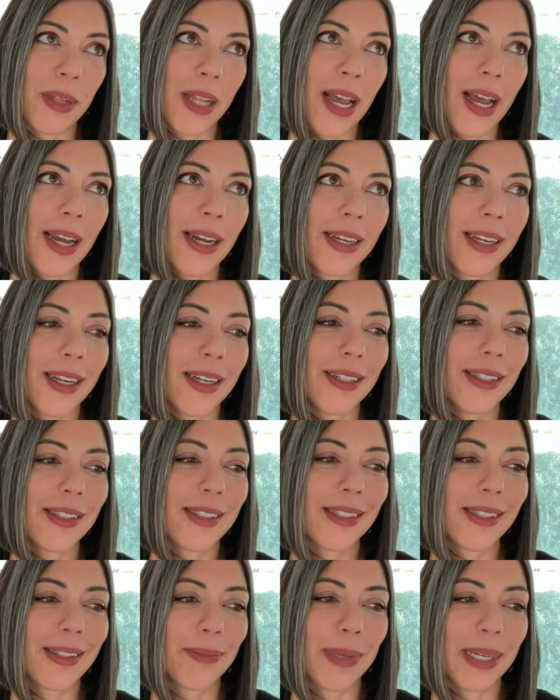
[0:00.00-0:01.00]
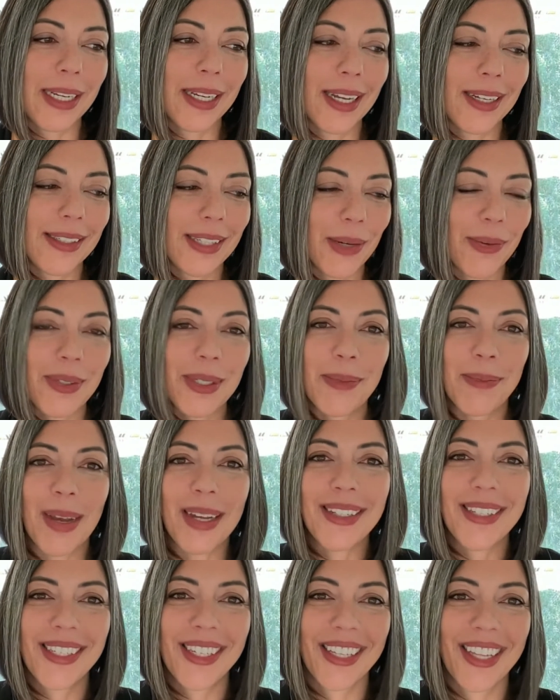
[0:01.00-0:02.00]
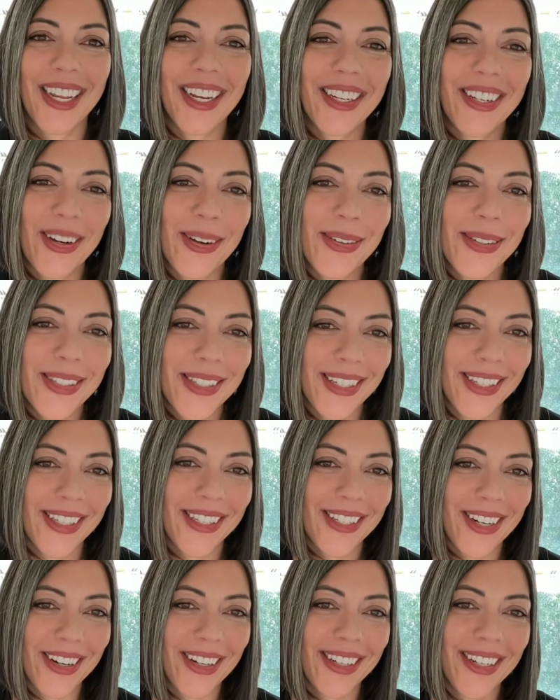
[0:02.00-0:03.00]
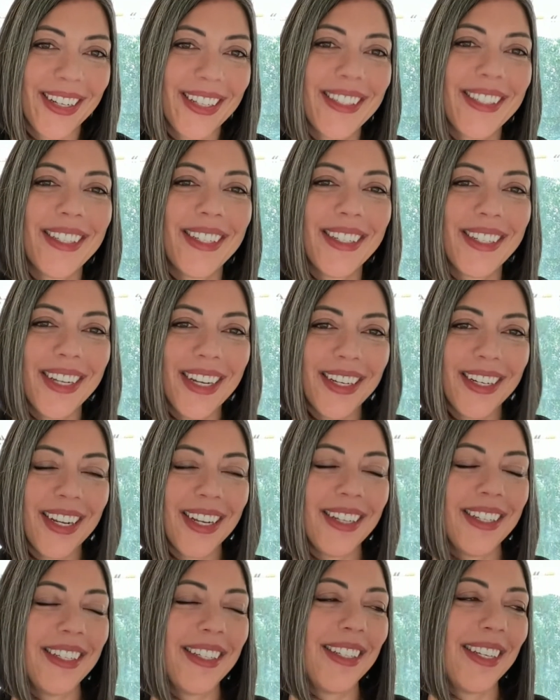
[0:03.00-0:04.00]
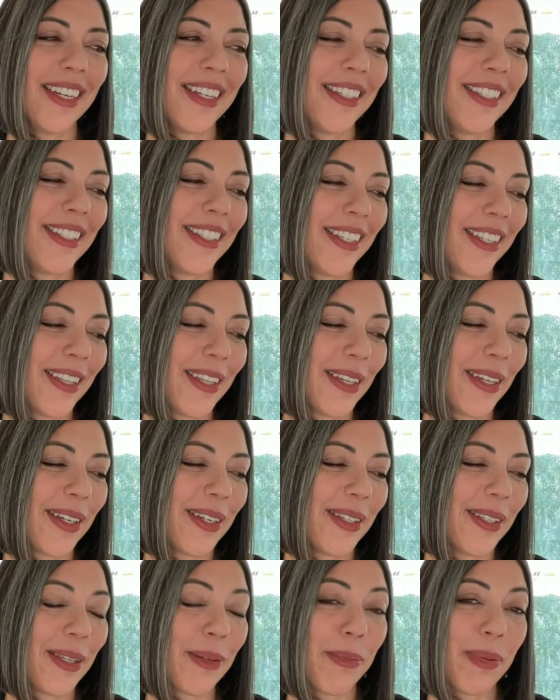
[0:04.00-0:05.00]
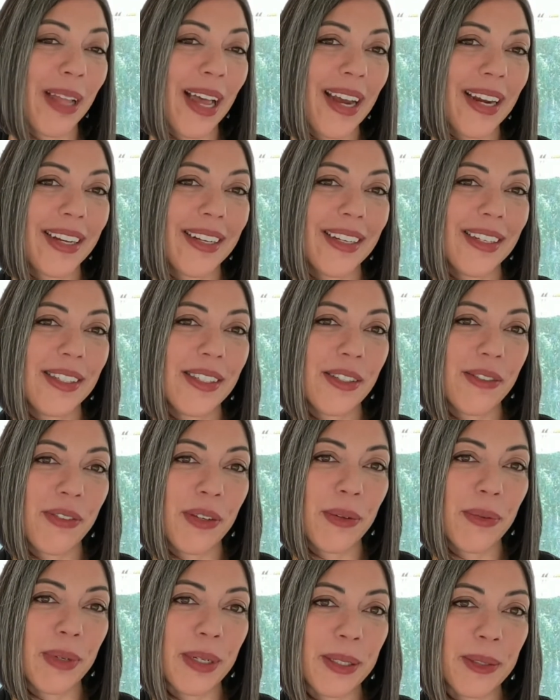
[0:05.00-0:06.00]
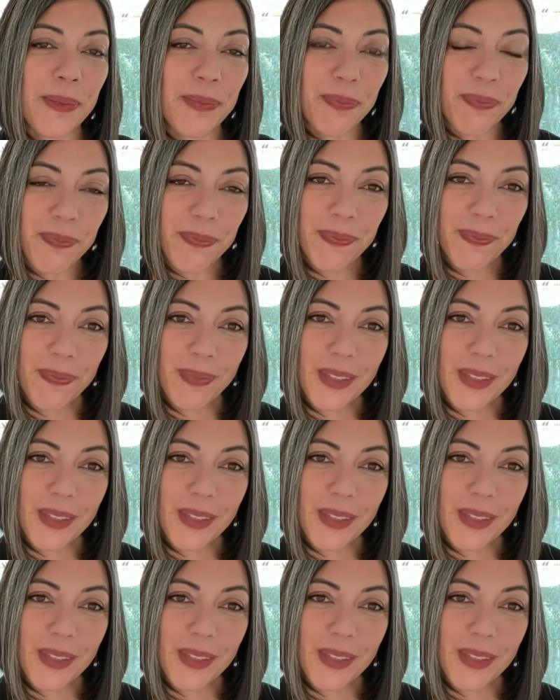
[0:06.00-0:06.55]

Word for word: Black, is because I was meant to like go into the darkness and into the blackness, if you will,